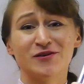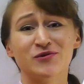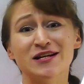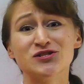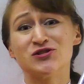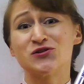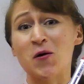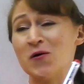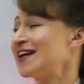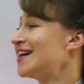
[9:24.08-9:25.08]
really
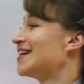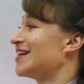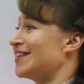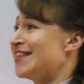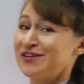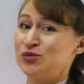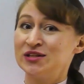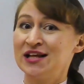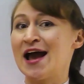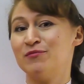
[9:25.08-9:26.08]
strong, that
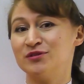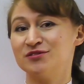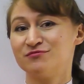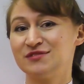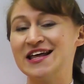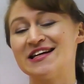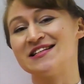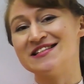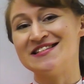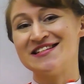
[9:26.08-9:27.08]
will happen. That
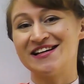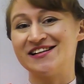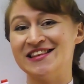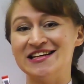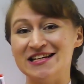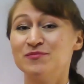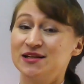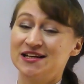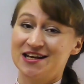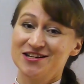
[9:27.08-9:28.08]
is the
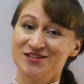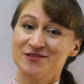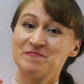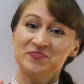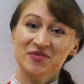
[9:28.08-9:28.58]
implication